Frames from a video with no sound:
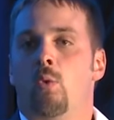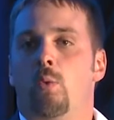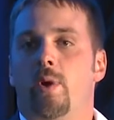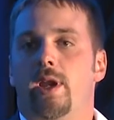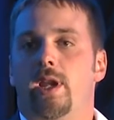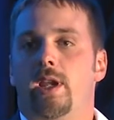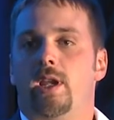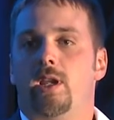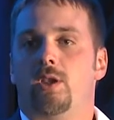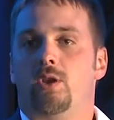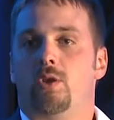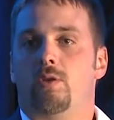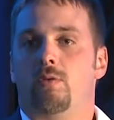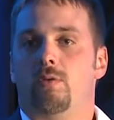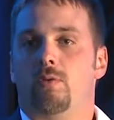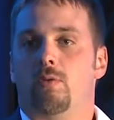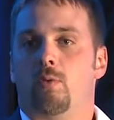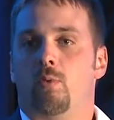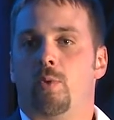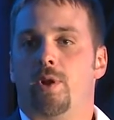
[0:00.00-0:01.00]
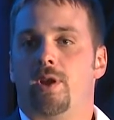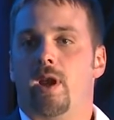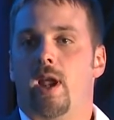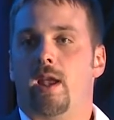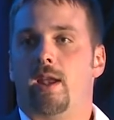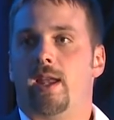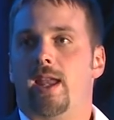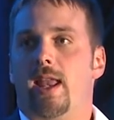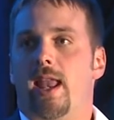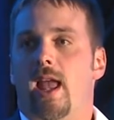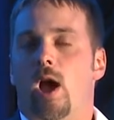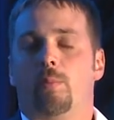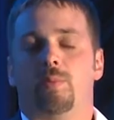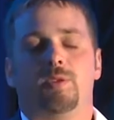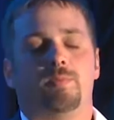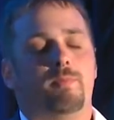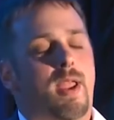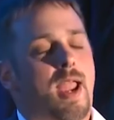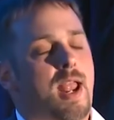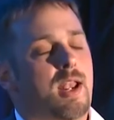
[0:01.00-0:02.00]
It
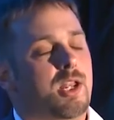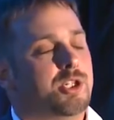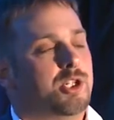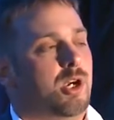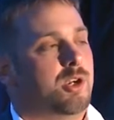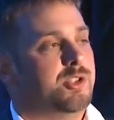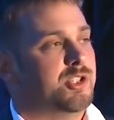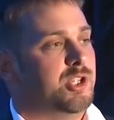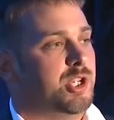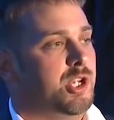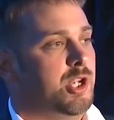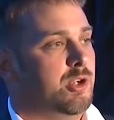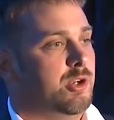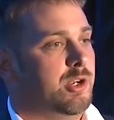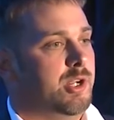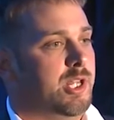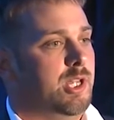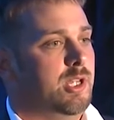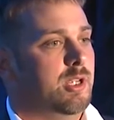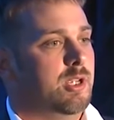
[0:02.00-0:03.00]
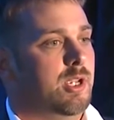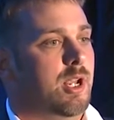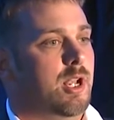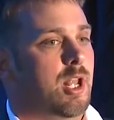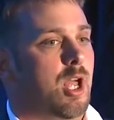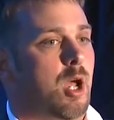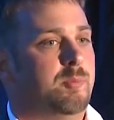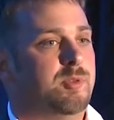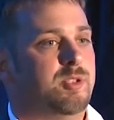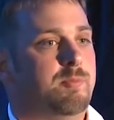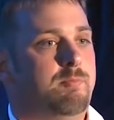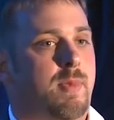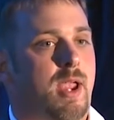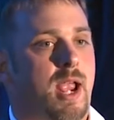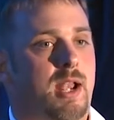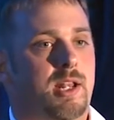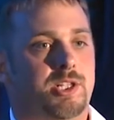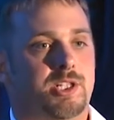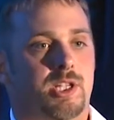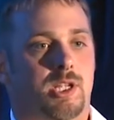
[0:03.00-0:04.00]
helps manage our security. It helps
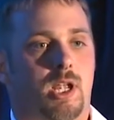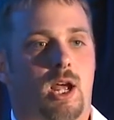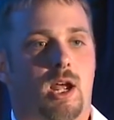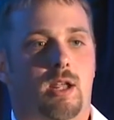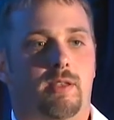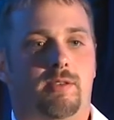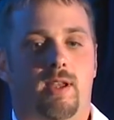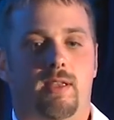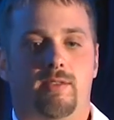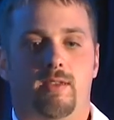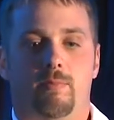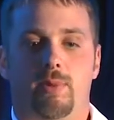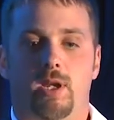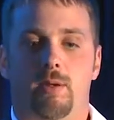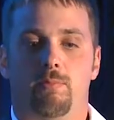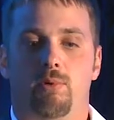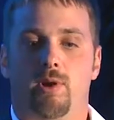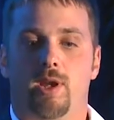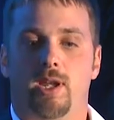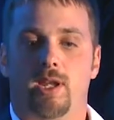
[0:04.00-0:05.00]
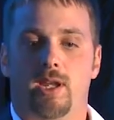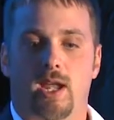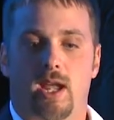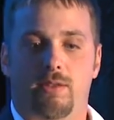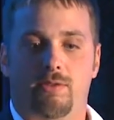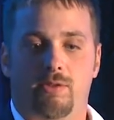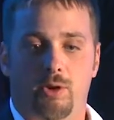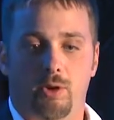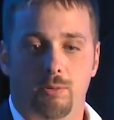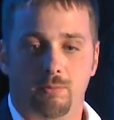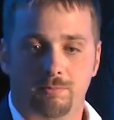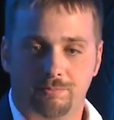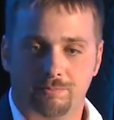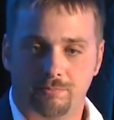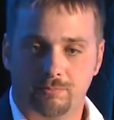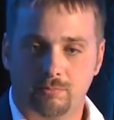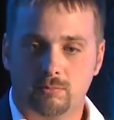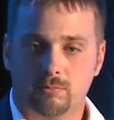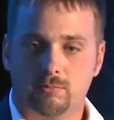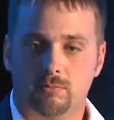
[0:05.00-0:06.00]
manage the content that people can get to.
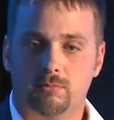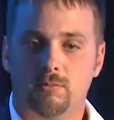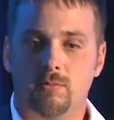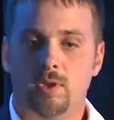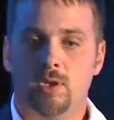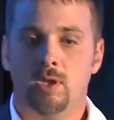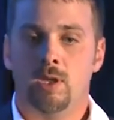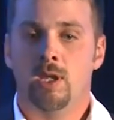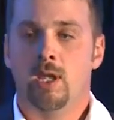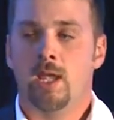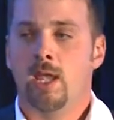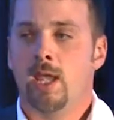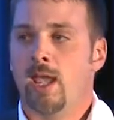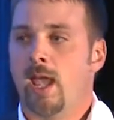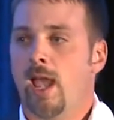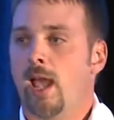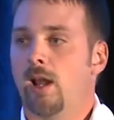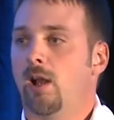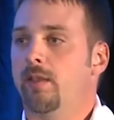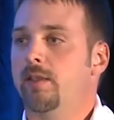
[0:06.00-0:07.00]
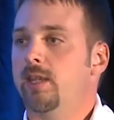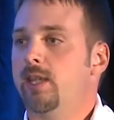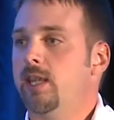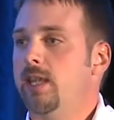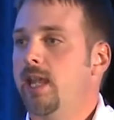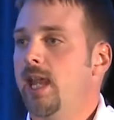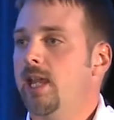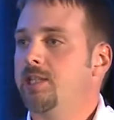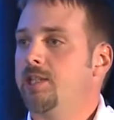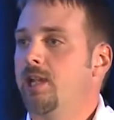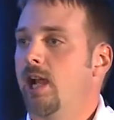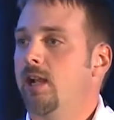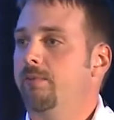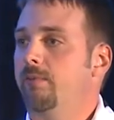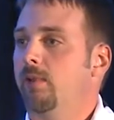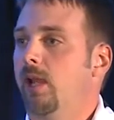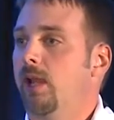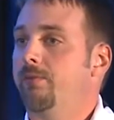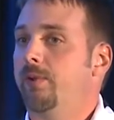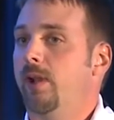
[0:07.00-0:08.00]
And on the eGain side
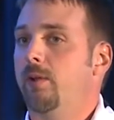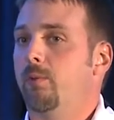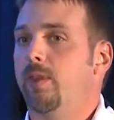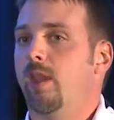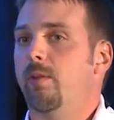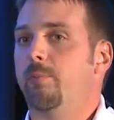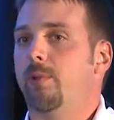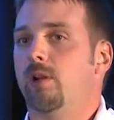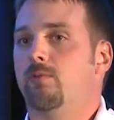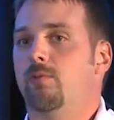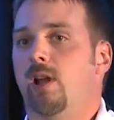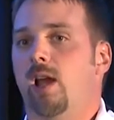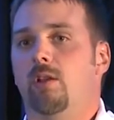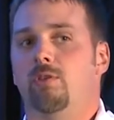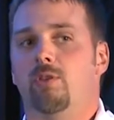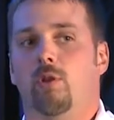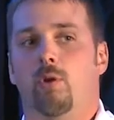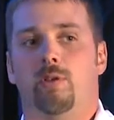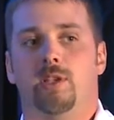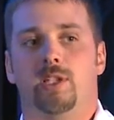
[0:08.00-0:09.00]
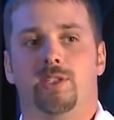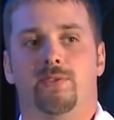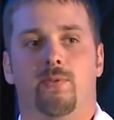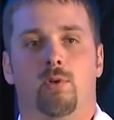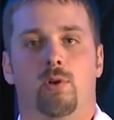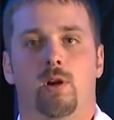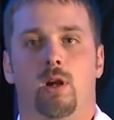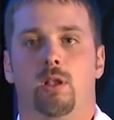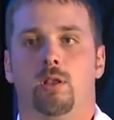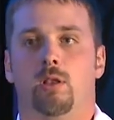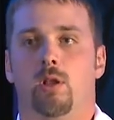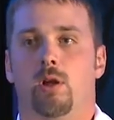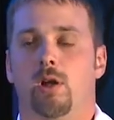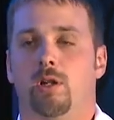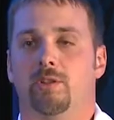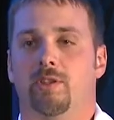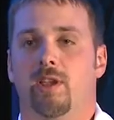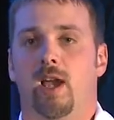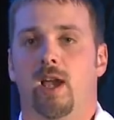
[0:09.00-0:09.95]
of life, right, they've been around doing this for a long